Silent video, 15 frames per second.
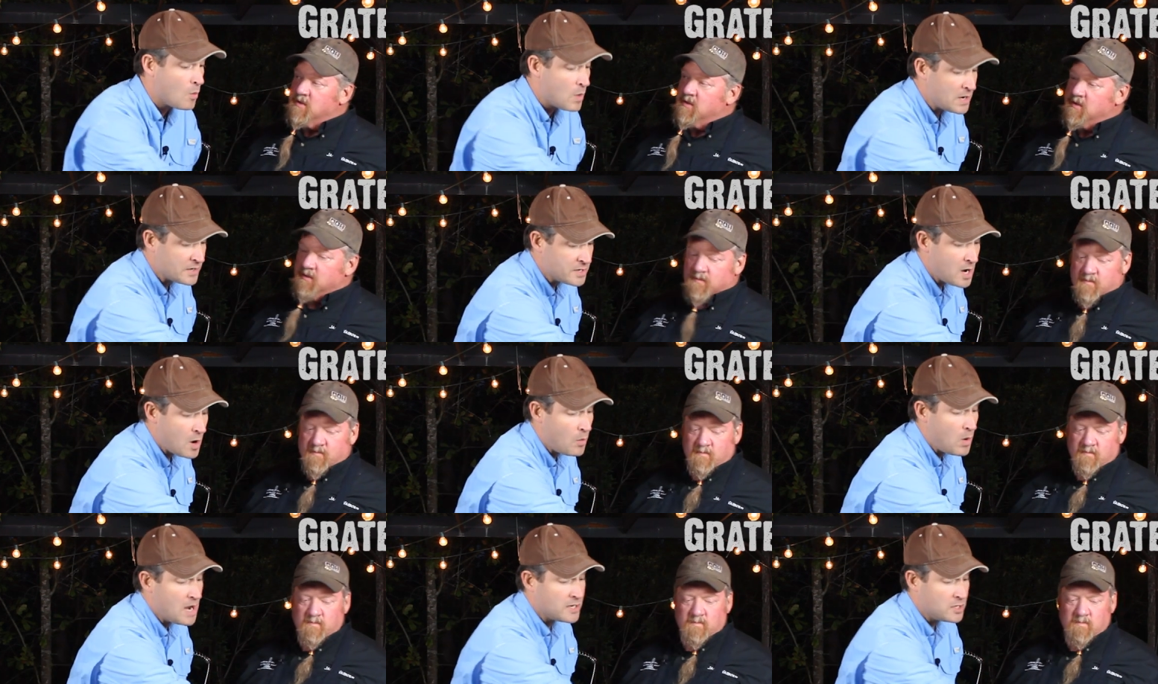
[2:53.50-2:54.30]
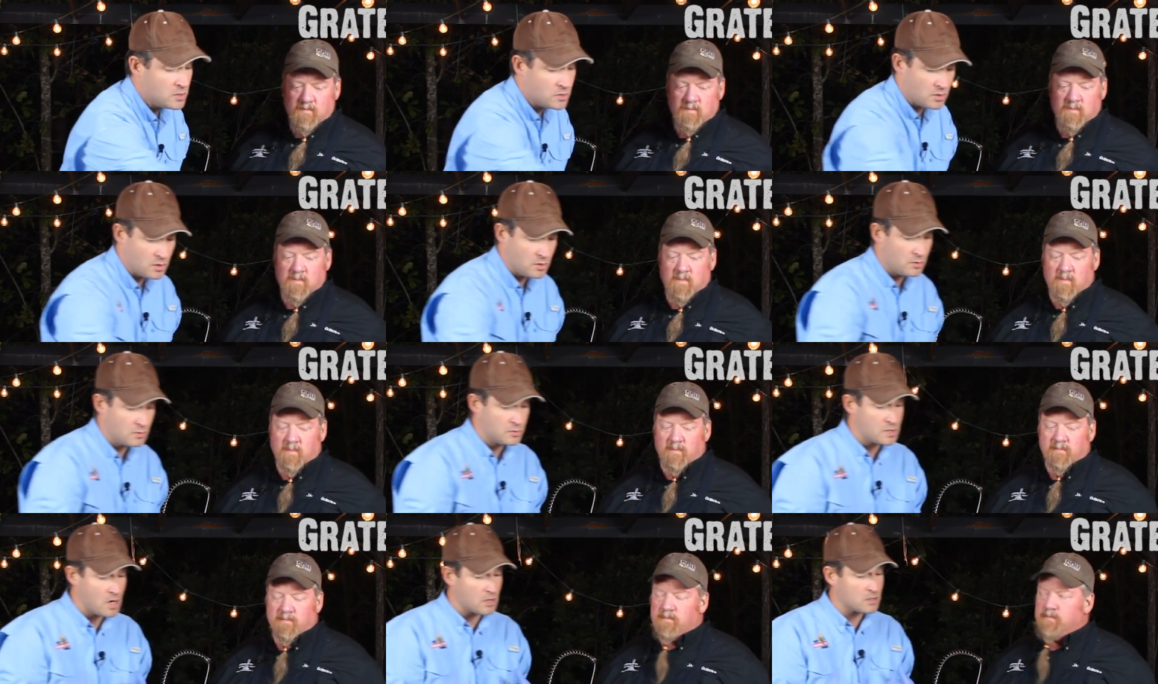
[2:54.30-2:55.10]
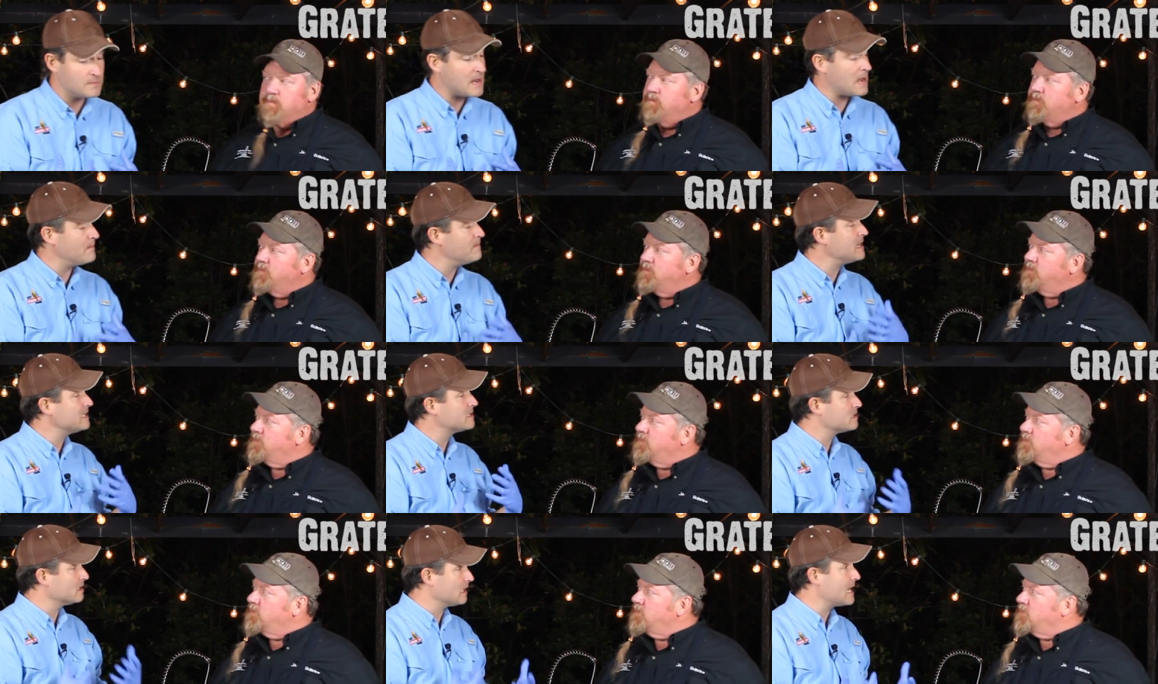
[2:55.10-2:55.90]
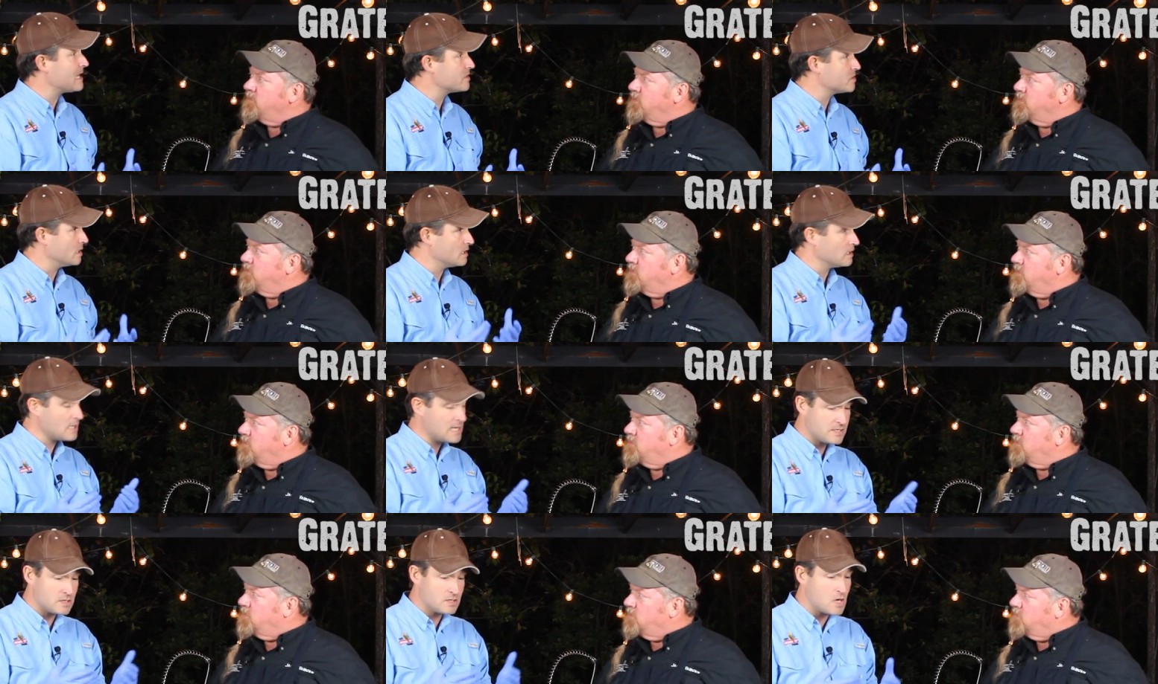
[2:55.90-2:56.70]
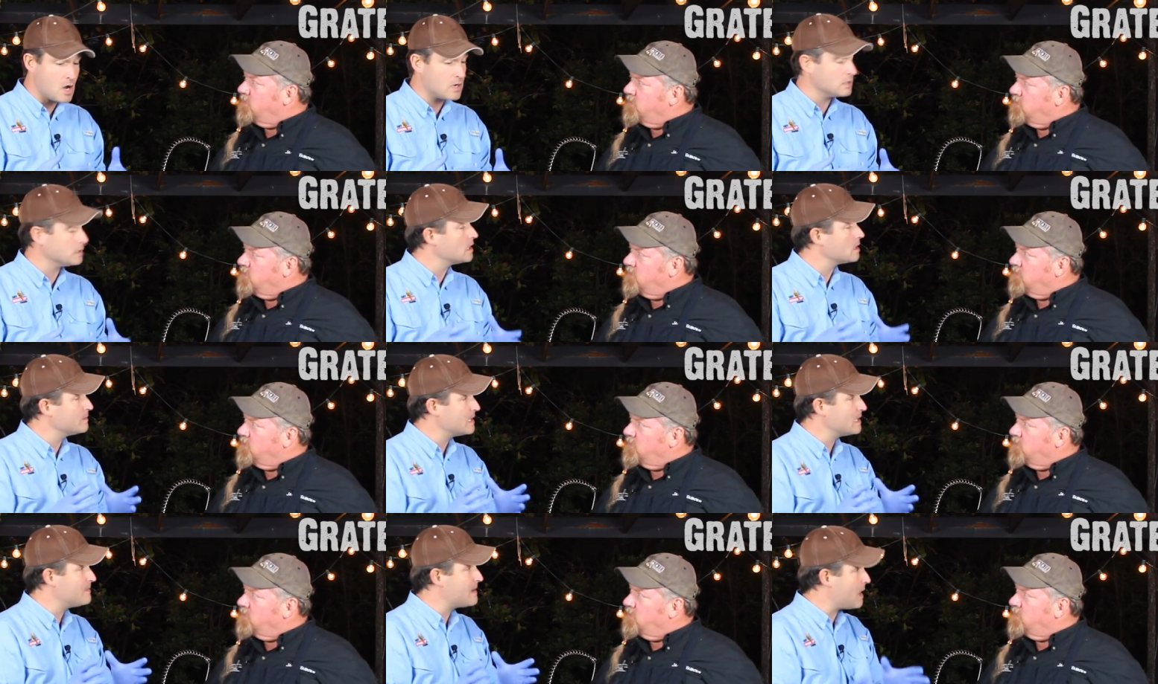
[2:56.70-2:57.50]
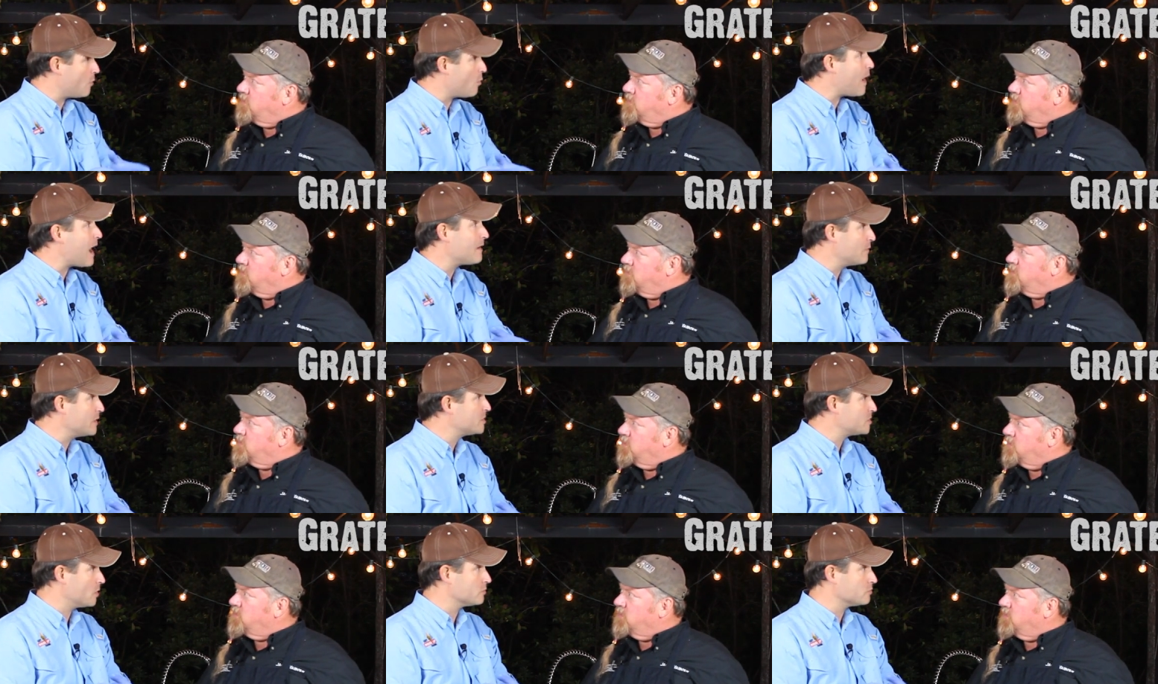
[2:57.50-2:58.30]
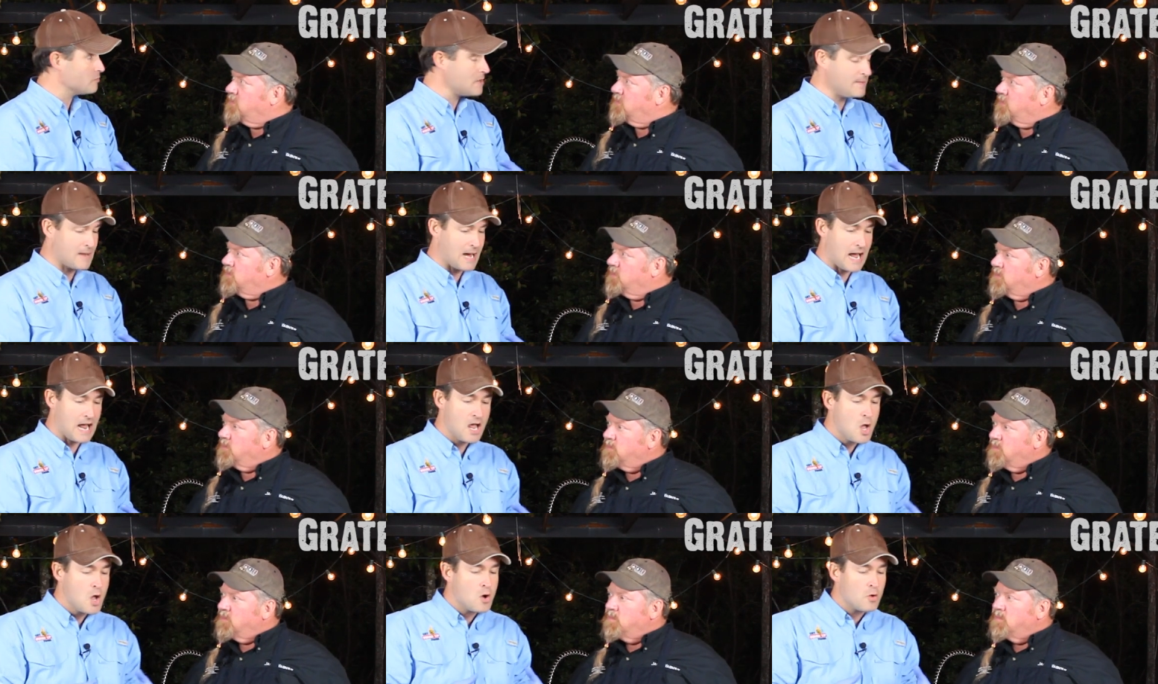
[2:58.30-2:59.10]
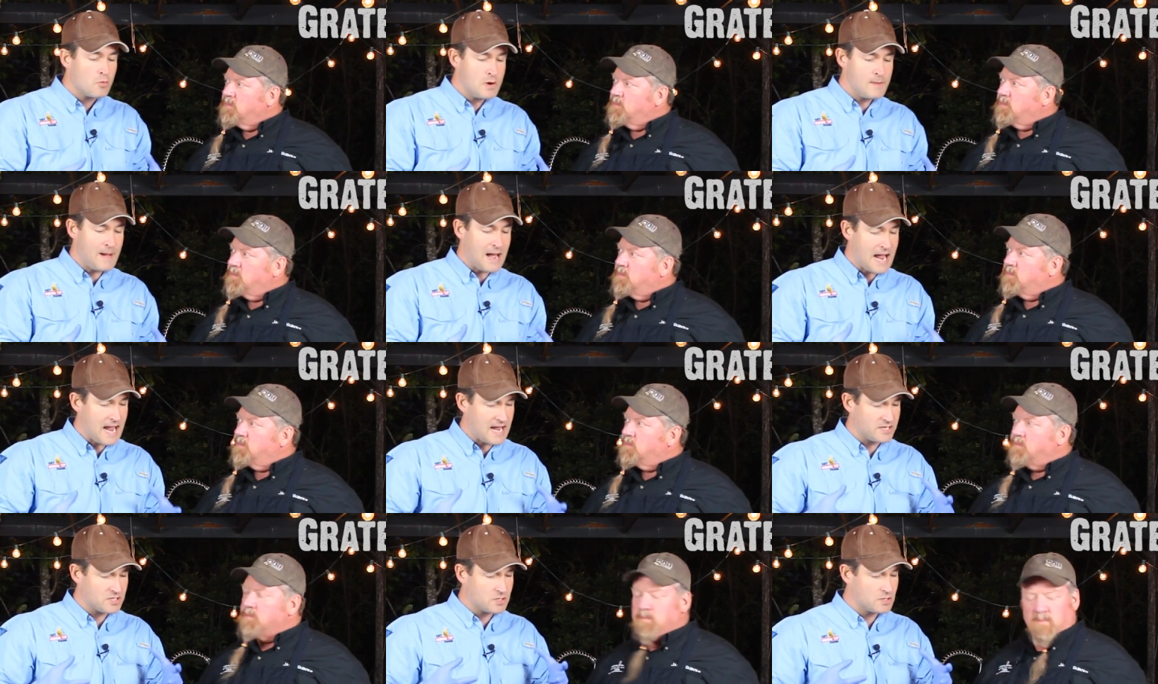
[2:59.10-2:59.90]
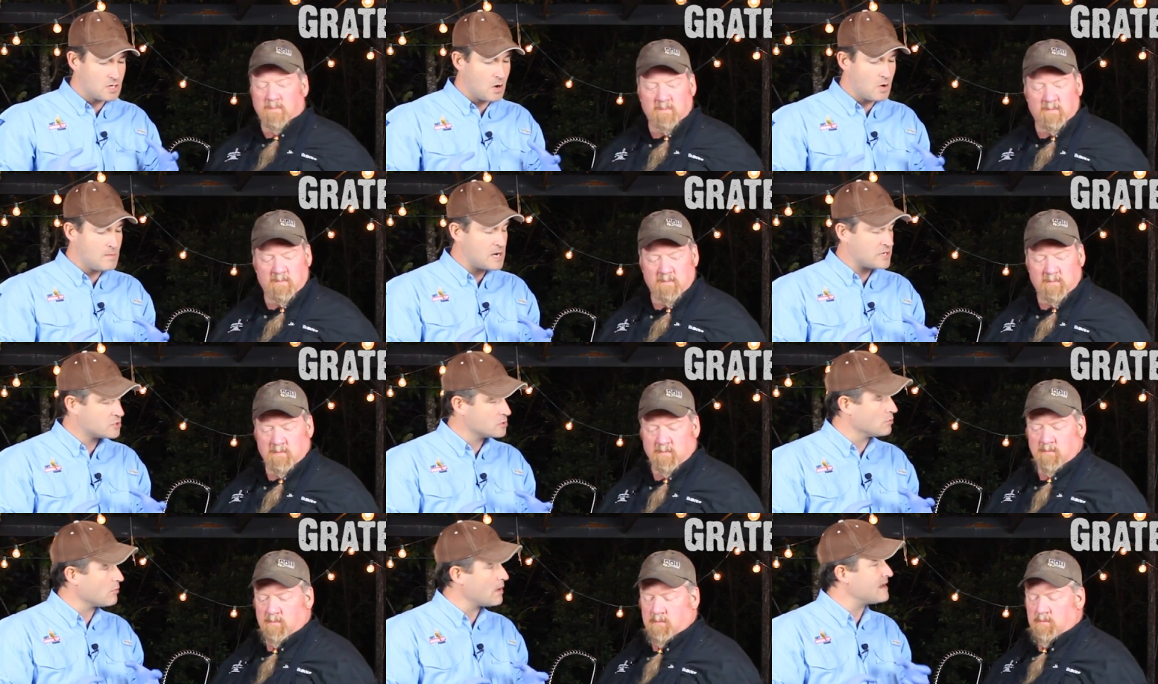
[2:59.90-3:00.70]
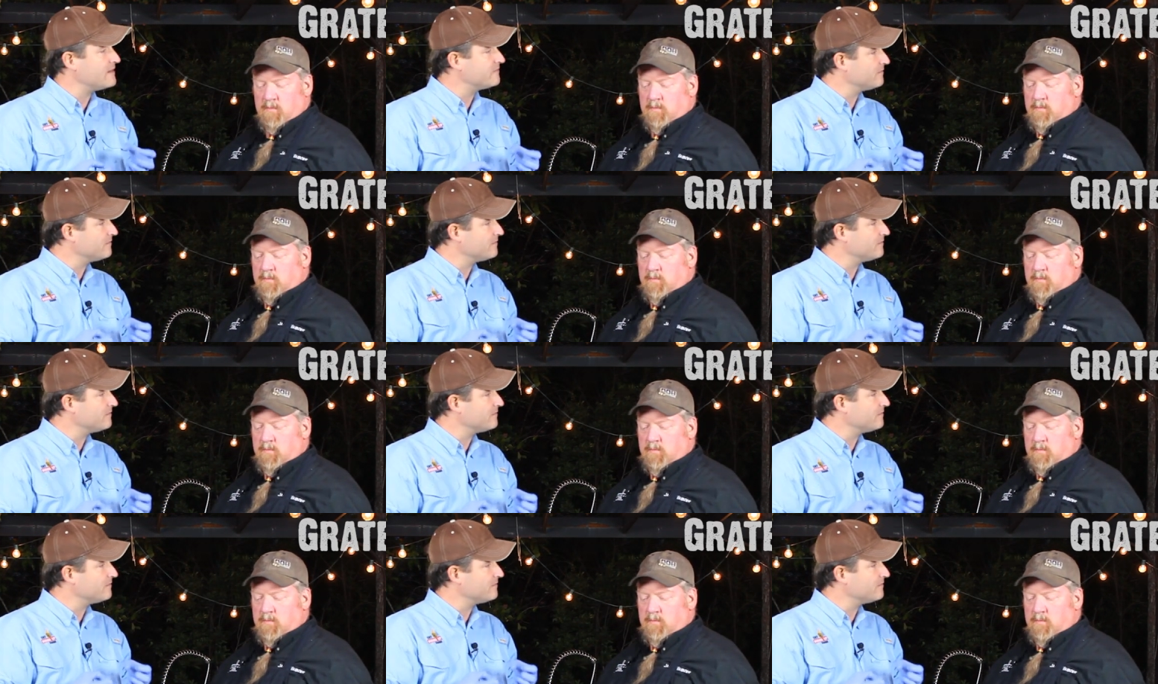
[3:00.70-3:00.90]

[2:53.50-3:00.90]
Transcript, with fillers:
Speaker 1: Well, you know what? You, you talked about meat selection, and let's talk a little bit about why we chose ribeye. Ribeye has so much great